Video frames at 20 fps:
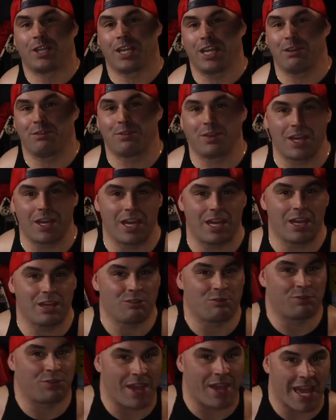
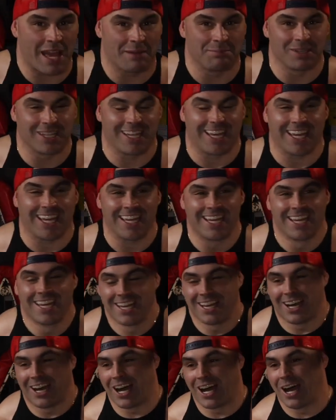TV, family.
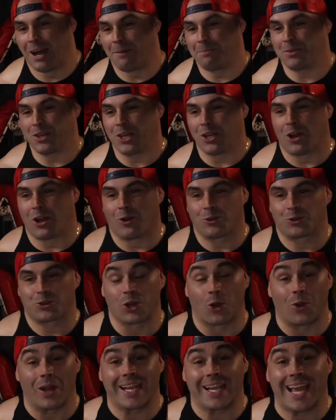Um, you know,
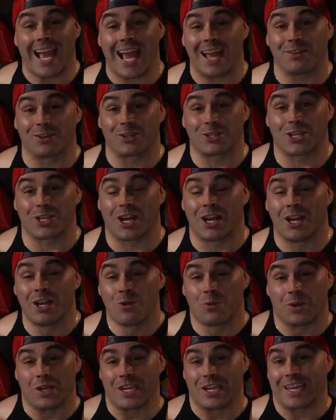so again, there's a
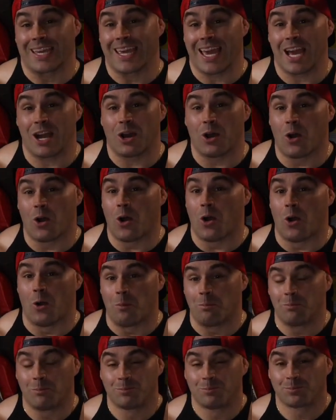when you get
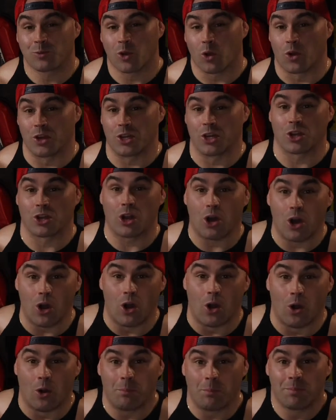home or you're
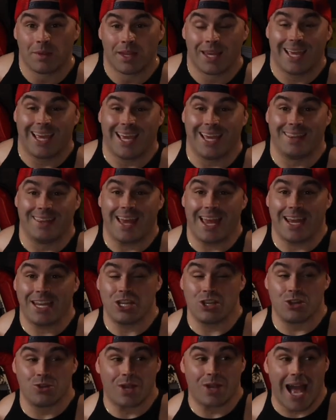home and then
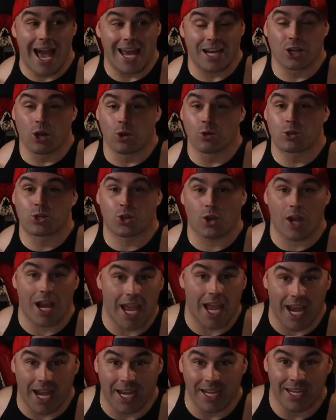you got to go
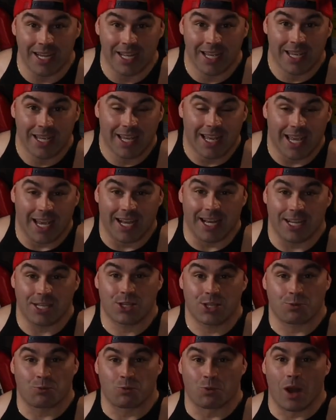train, and
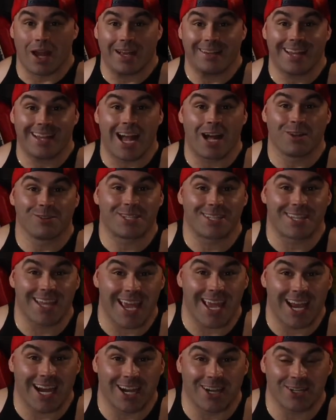it's right
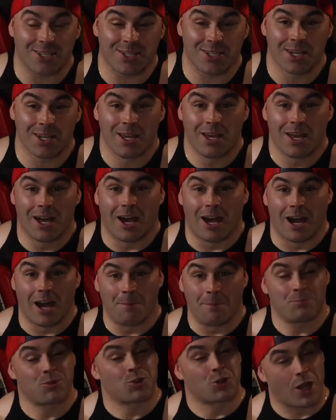downstairs.
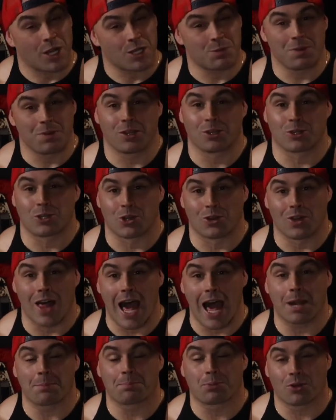Um, trust me, there's a
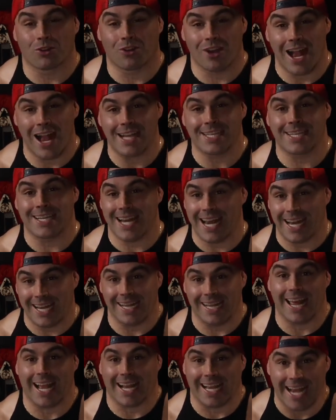lot of
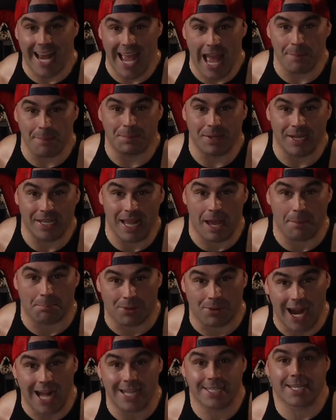procrastinating that can happen in that
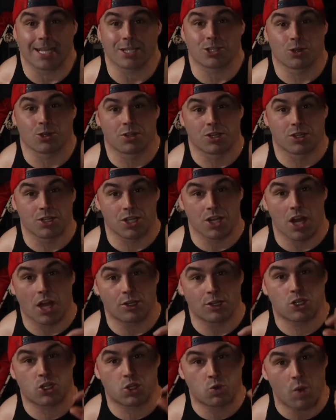process. So there's
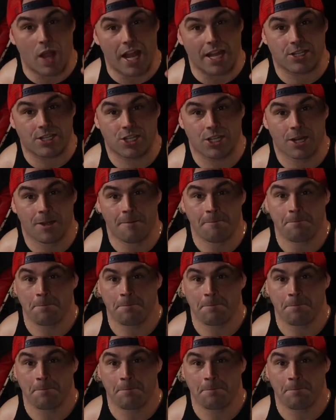another switch.